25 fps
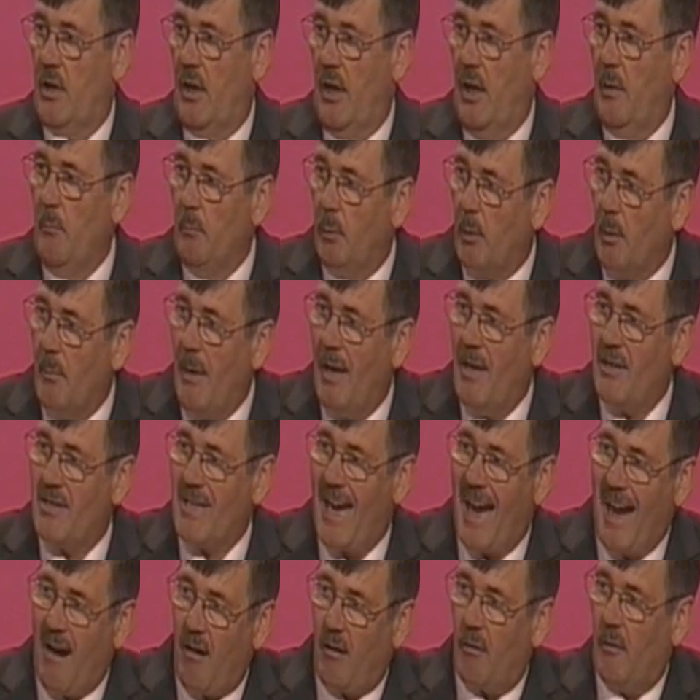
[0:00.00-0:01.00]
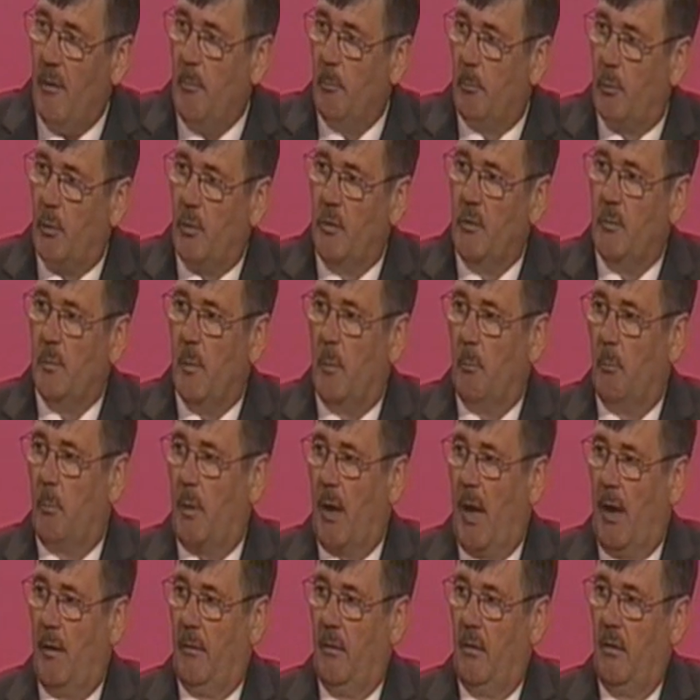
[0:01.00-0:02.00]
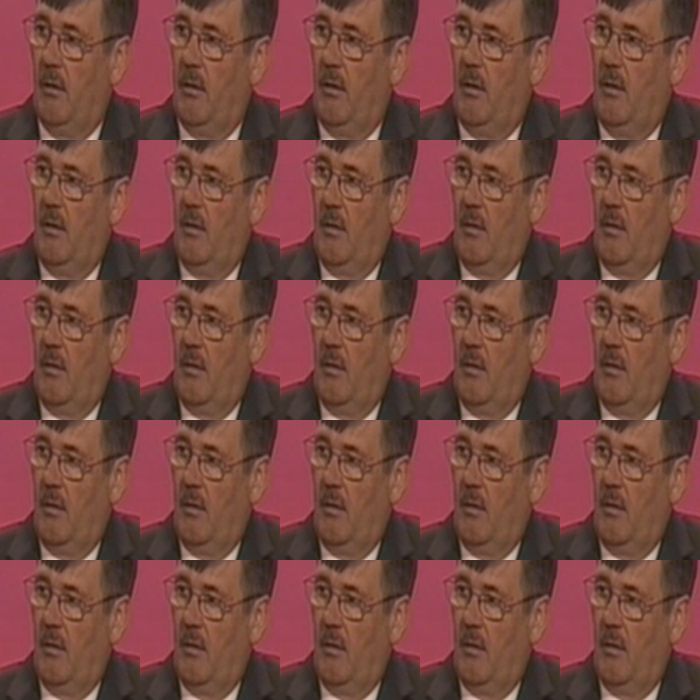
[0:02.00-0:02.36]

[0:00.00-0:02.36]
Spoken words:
to implement our improvement plan